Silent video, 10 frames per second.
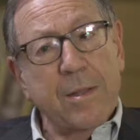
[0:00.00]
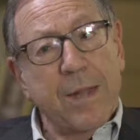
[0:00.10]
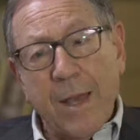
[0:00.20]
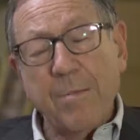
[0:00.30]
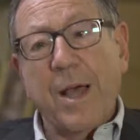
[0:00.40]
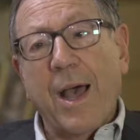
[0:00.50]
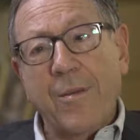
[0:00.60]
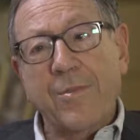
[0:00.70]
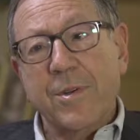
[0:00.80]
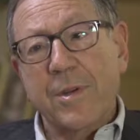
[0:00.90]
named
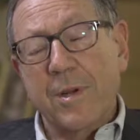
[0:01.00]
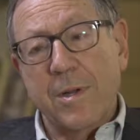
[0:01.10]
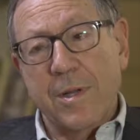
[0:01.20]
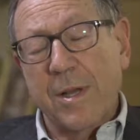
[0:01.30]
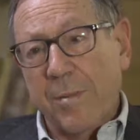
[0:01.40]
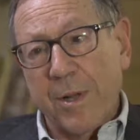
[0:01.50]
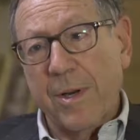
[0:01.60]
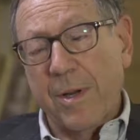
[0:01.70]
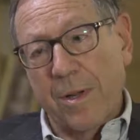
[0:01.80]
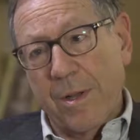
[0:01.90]
after
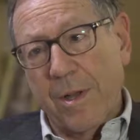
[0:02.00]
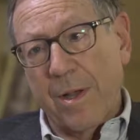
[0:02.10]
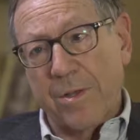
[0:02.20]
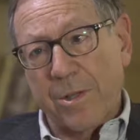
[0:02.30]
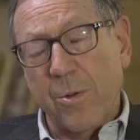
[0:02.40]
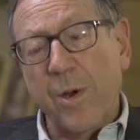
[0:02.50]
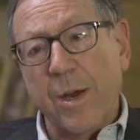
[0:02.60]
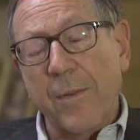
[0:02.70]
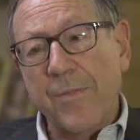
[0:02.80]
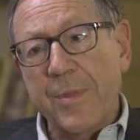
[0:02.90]
Tiananmen
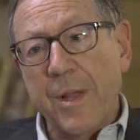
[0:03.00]
Square,